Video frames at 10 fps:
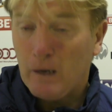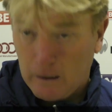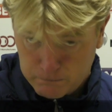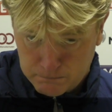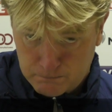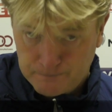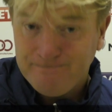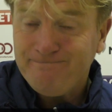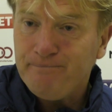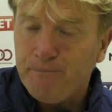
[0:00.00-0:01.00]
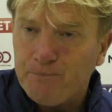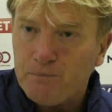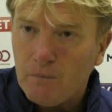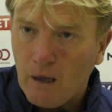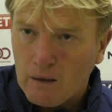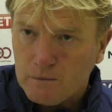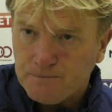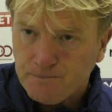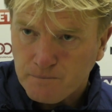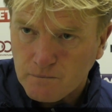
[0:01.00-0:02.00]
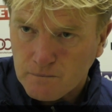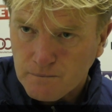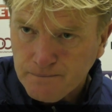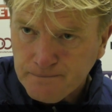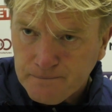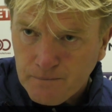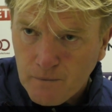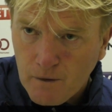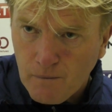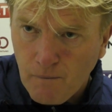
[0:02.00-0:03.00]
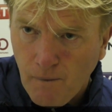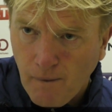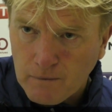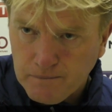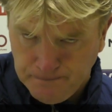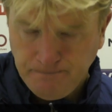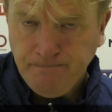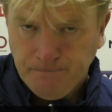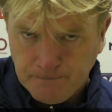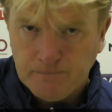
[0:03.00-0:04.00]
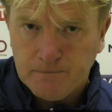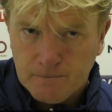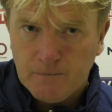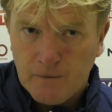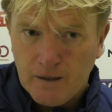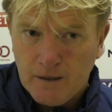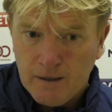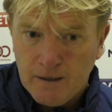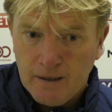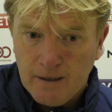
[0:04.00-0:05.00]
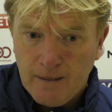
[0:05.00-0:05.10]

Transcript: So Stuart must be delighted with the results today, in particular the great second half comeback shown from the lads.